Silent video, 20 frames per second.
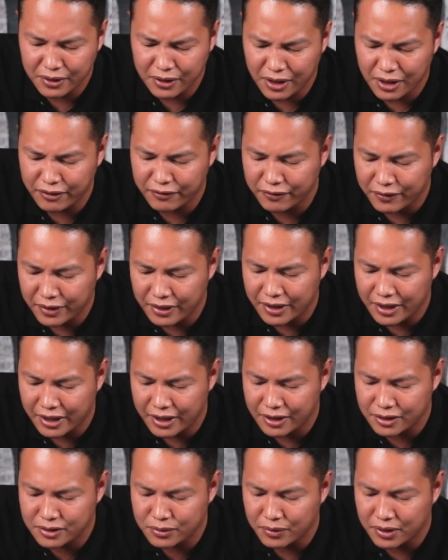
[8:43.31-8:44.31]
You can feel
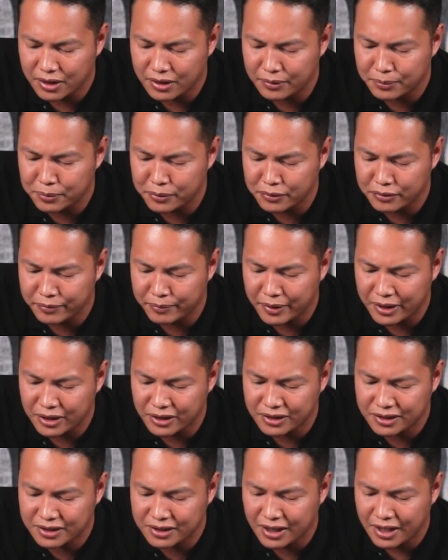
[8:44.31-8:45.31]
that it's waterproof
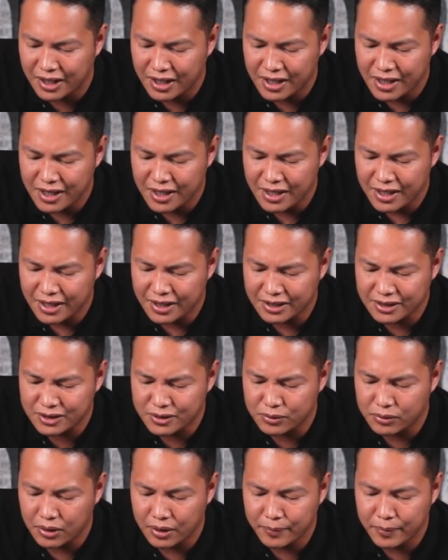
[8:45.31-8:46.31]
because
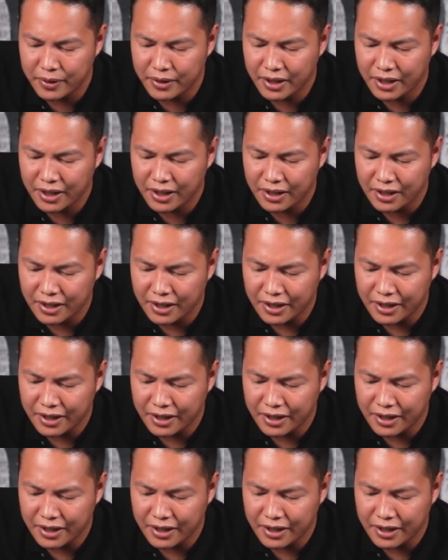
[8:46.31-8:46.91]
it's rubbery.